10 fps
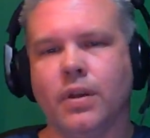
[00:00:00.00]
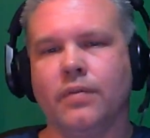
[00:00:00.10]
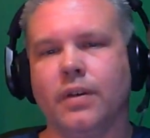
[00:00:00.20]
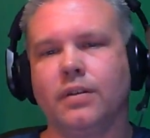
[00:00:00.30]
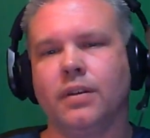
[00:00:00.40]

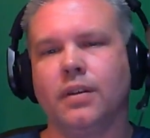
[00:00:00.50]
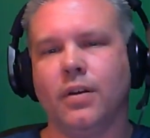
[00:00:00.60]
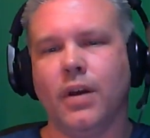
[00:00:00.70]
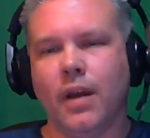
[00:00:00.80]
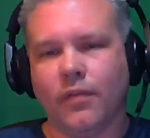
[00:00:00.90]
of it?"
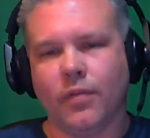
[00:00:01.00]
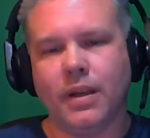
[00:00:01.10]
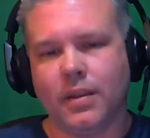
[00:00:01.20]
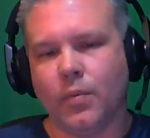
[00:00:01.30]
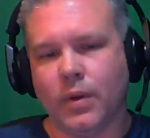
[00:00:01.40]

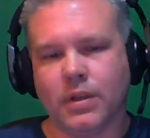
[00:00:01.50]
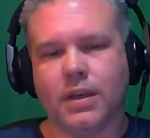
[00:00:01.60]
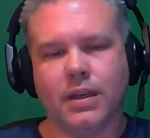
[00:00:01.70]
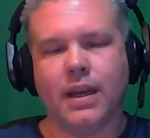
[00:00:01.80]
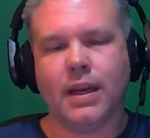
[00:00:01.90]
Everybody that went to
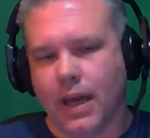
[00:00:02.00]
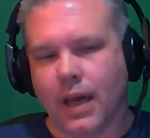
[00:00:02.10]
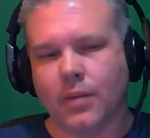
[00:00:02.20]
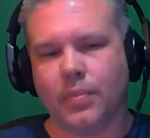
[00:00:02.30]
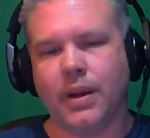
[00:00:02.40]
Connect
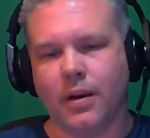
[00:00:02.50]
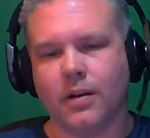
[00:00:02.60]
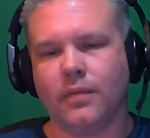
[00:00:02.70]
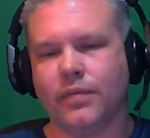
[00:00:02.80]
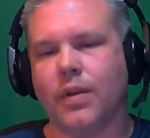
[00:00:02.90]
got a
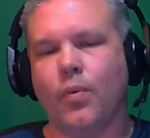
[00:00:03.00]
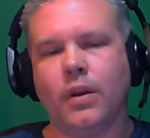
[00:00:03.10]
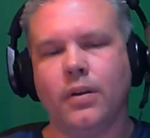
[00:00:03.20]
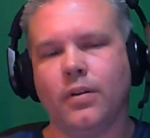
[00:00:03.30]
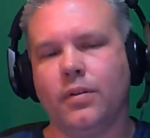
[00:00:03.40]
pair if they
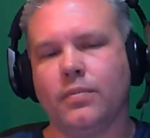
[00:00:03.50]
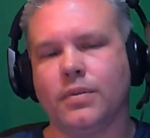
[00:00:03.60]
wanted them.